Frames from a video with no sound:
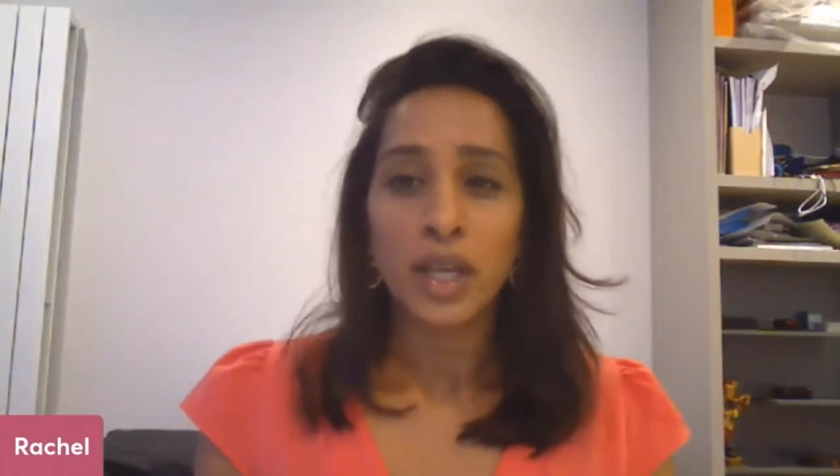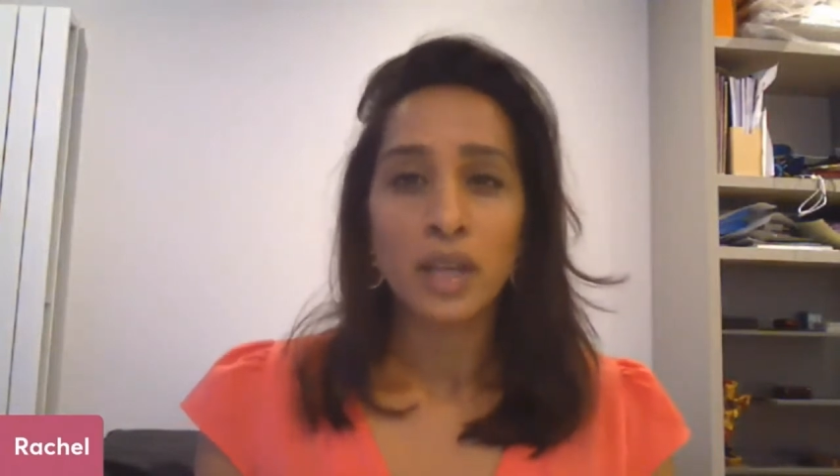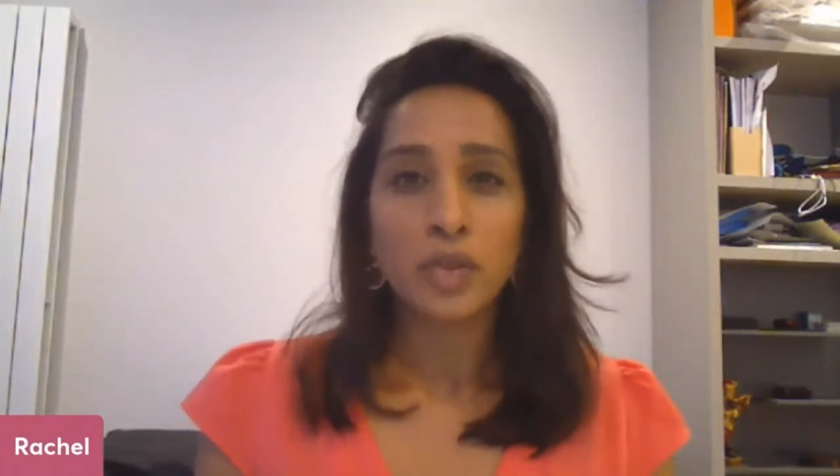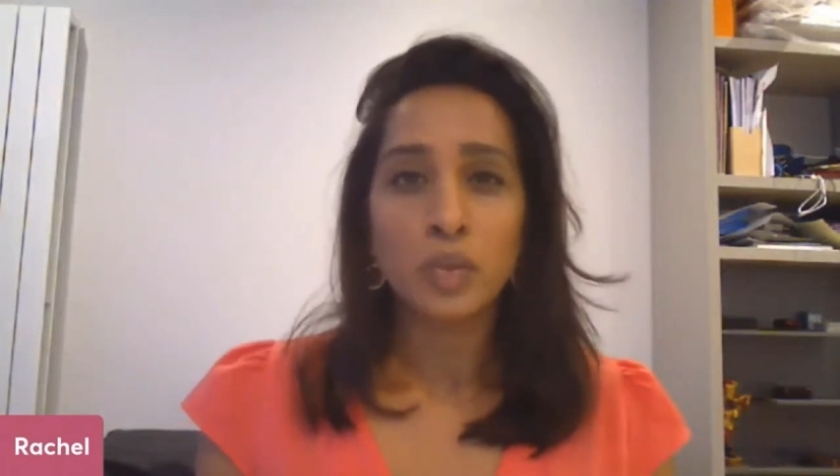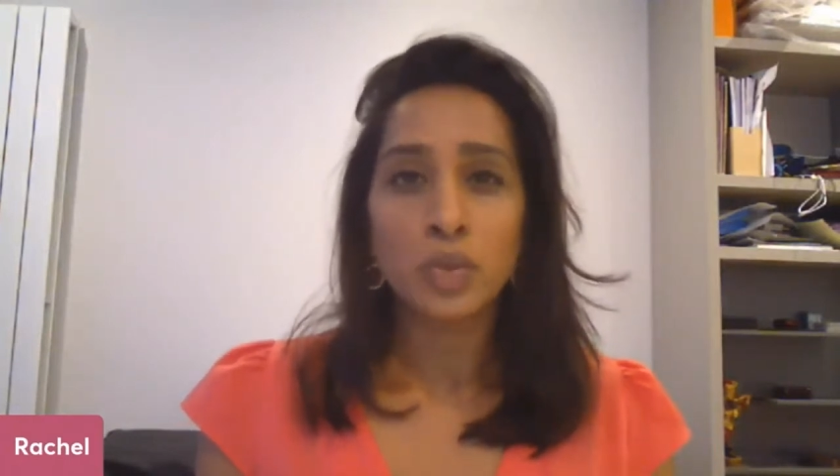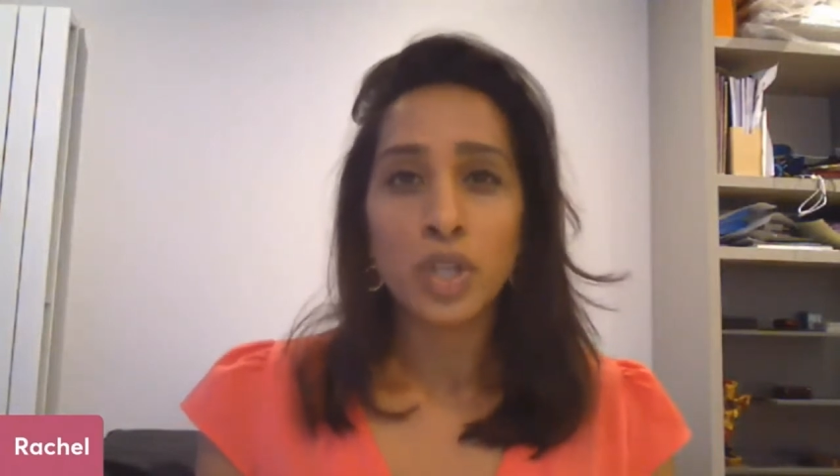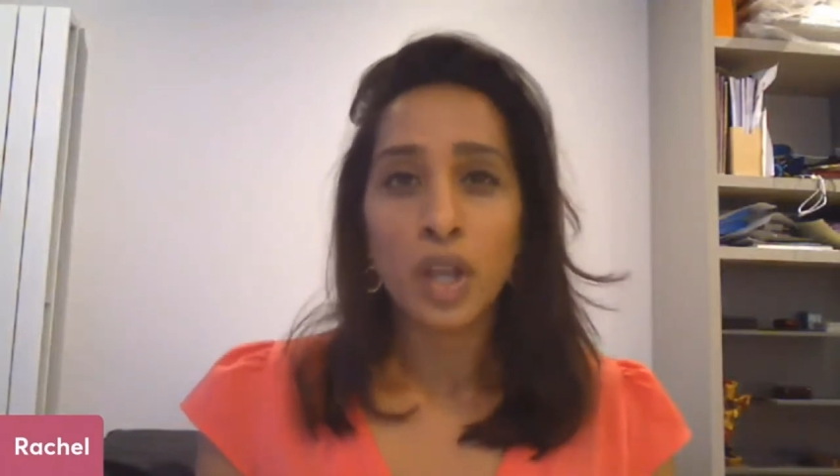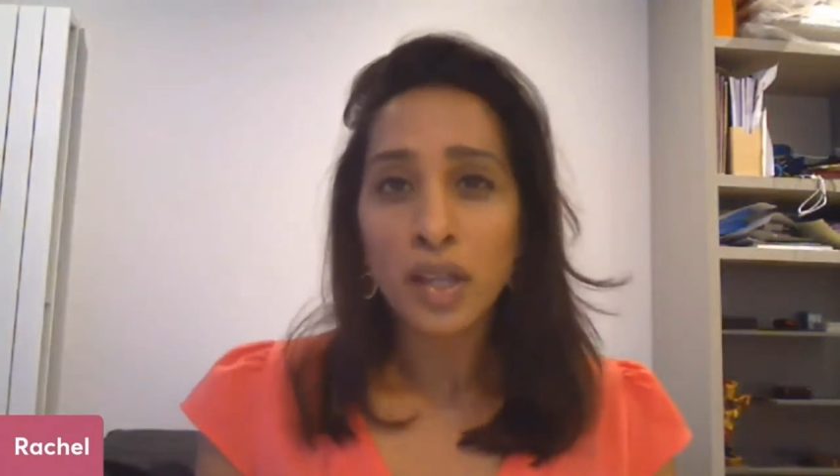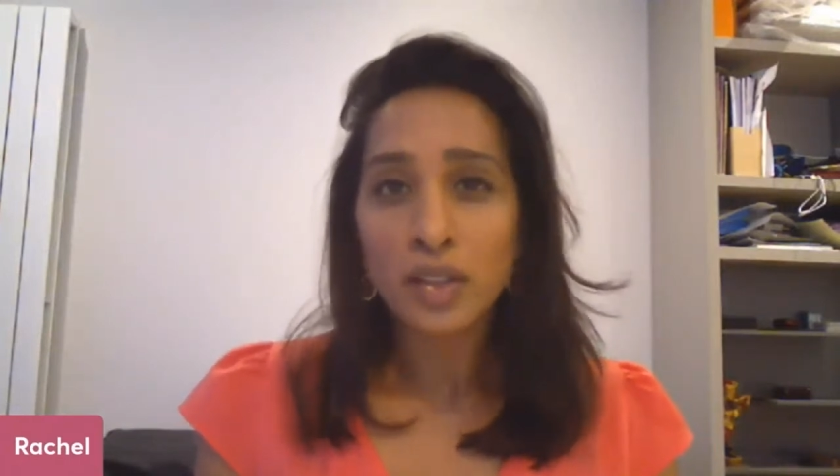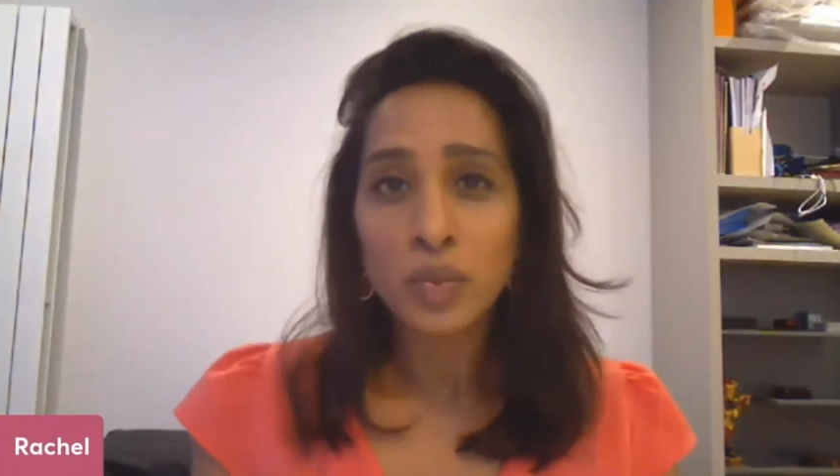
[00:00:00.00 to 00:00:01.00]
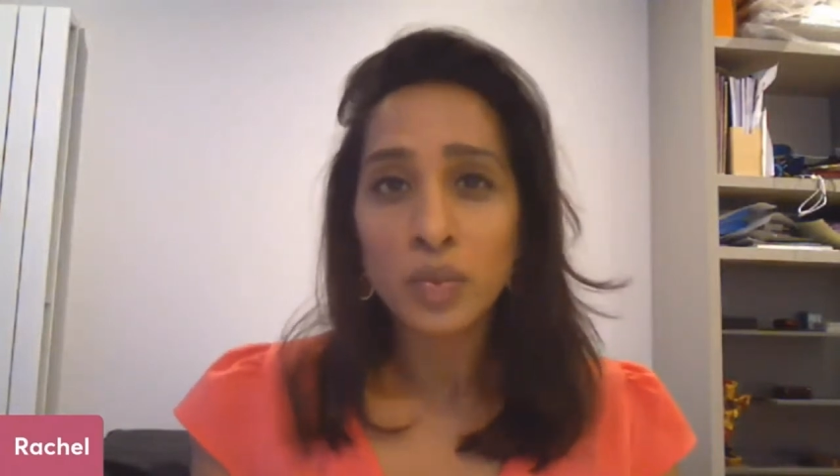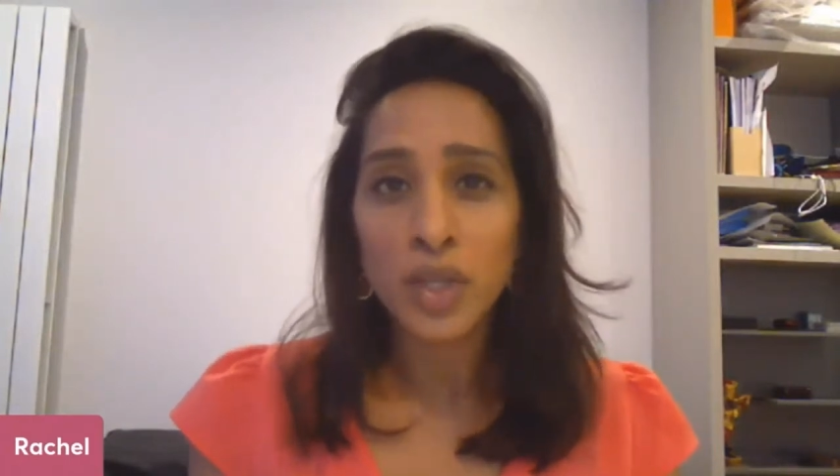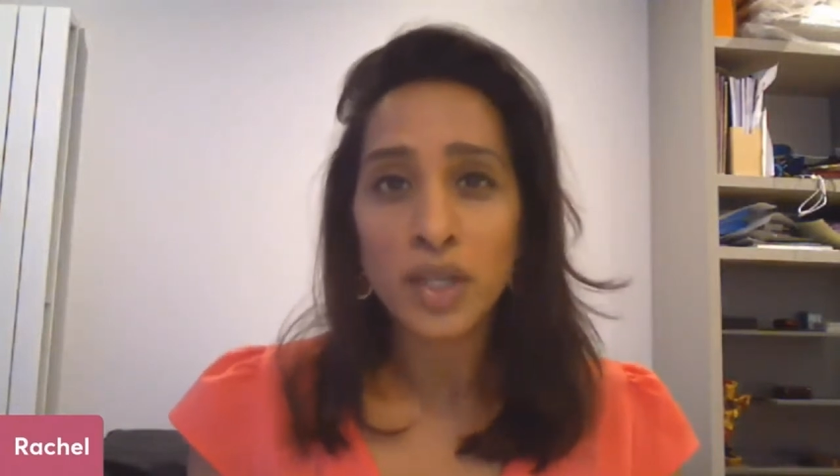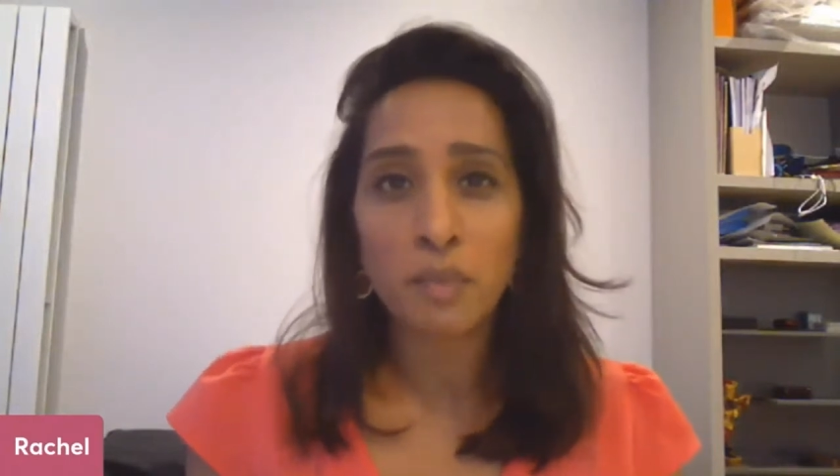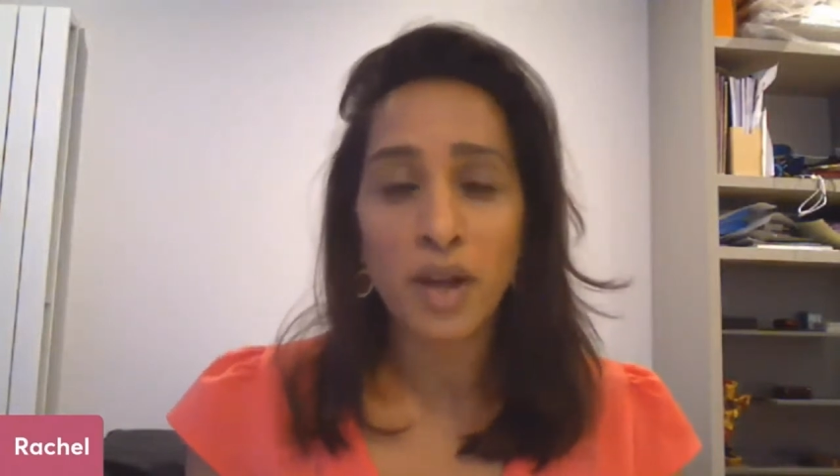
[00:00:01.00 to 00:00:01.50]
If you would like to
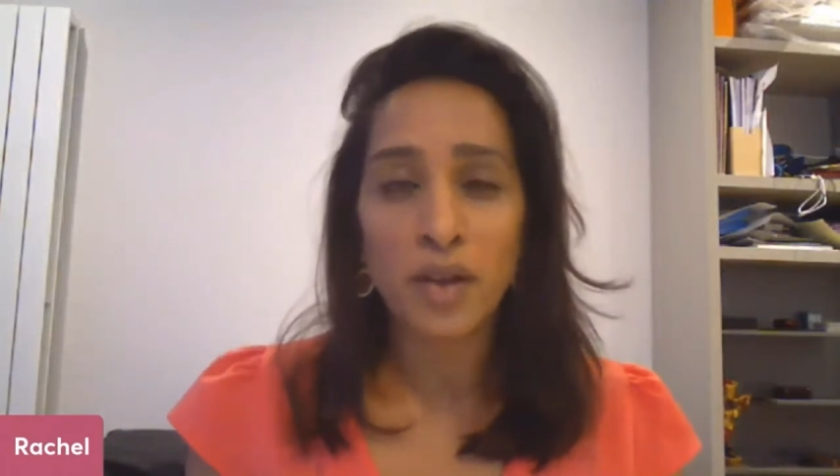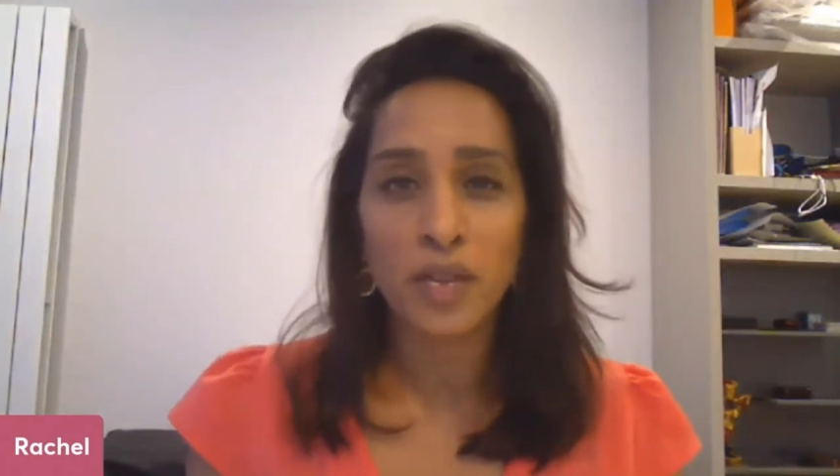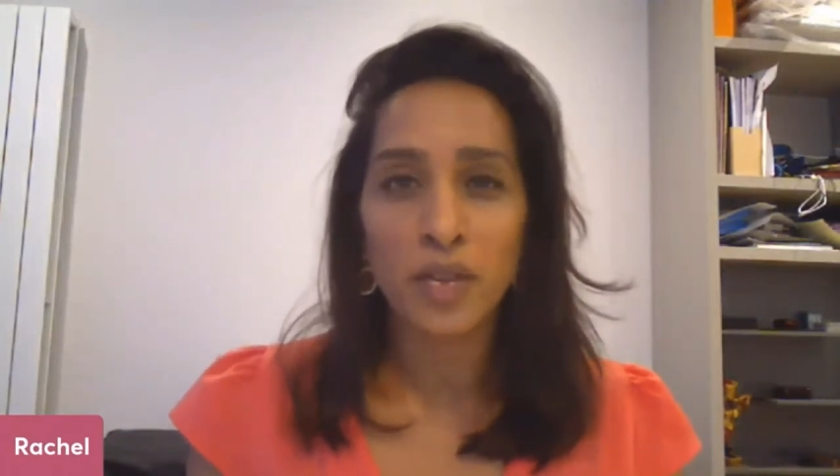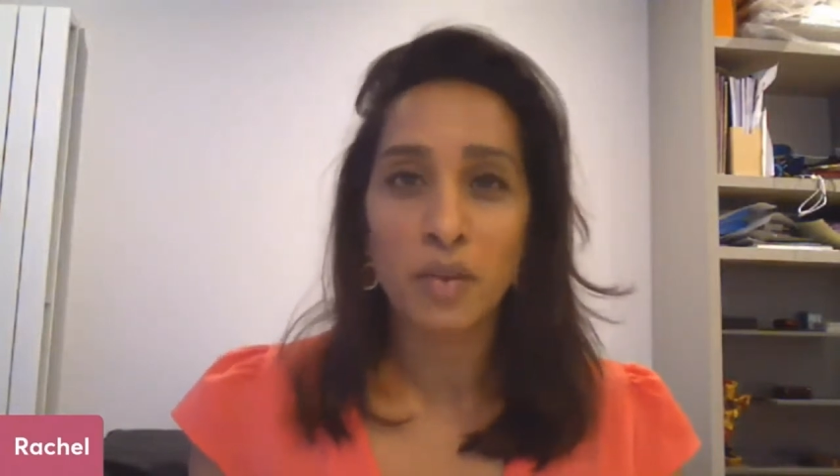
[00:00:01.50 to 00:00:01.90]
read about